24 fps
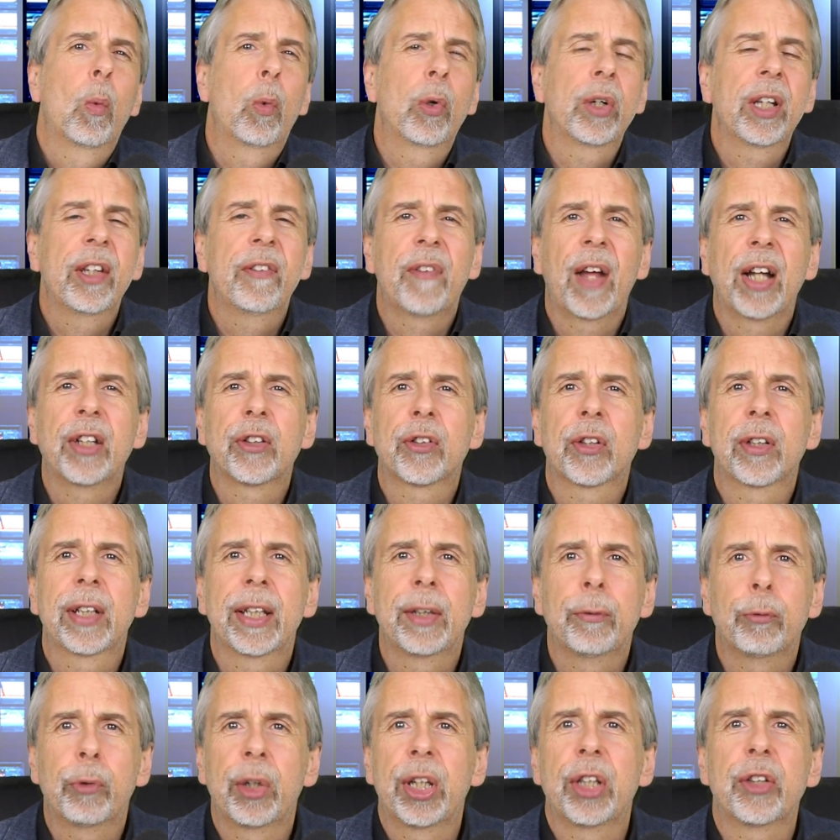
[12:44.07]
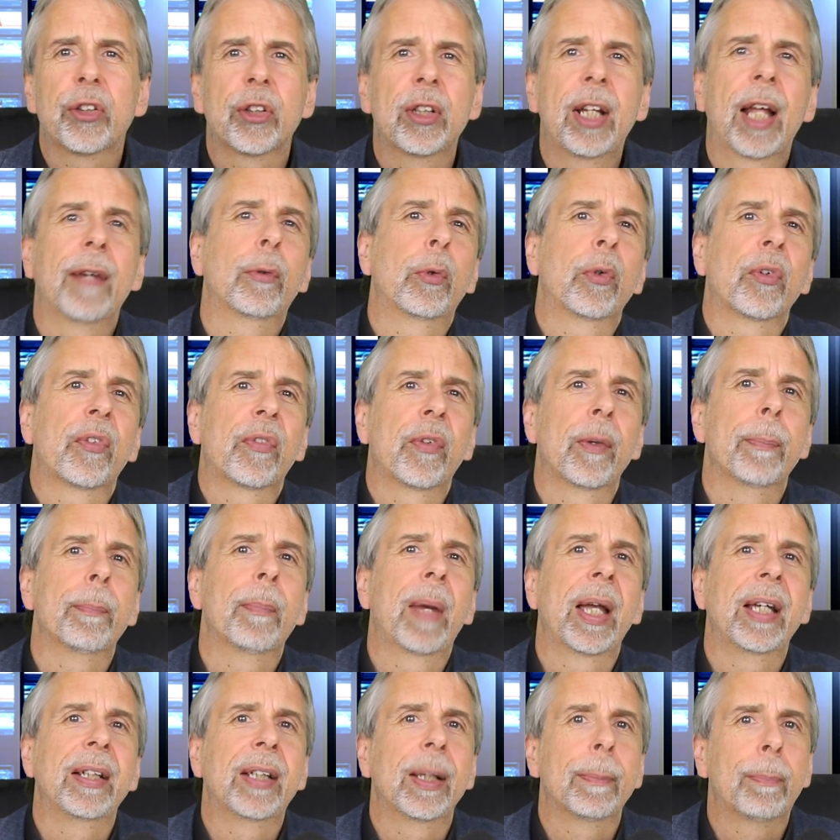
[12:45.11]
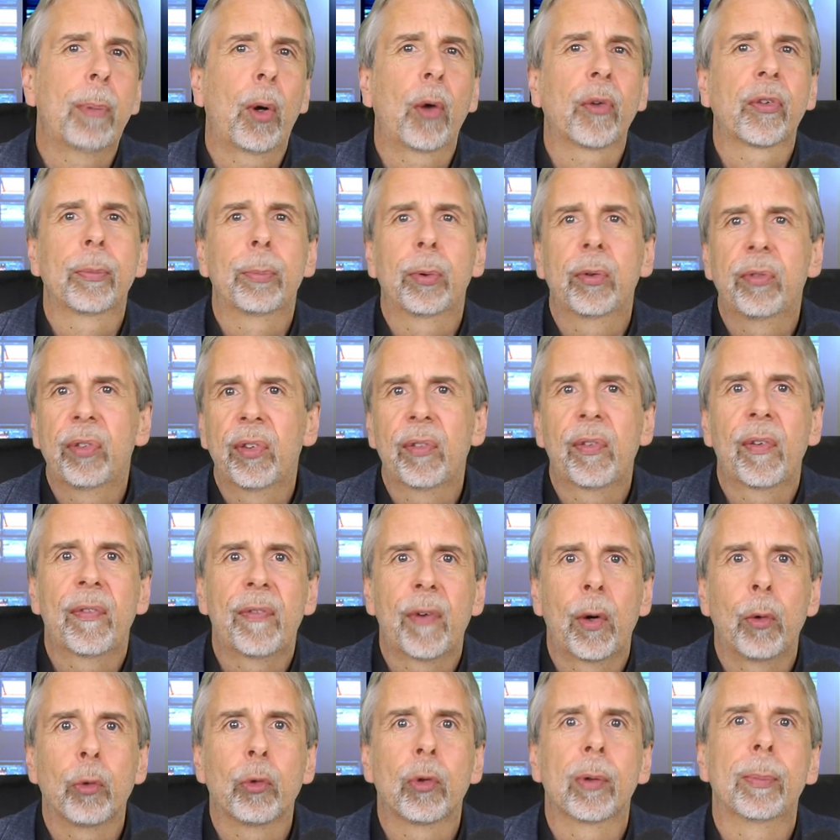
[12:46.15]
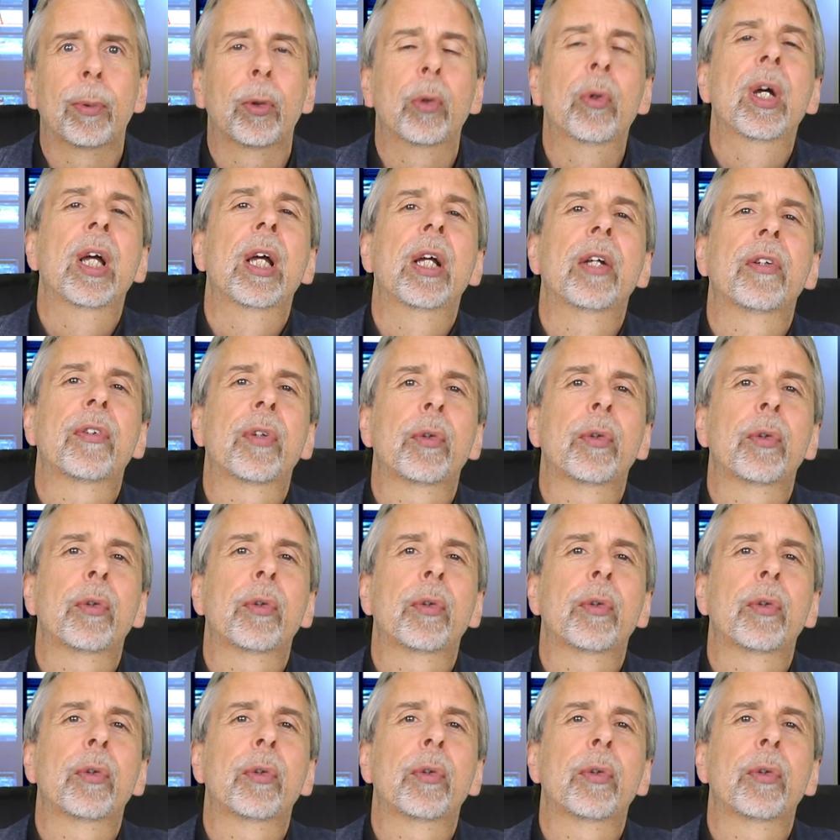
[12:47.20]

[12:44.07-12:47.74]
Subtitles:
would eventually reach levels that made it possible for the vulnerable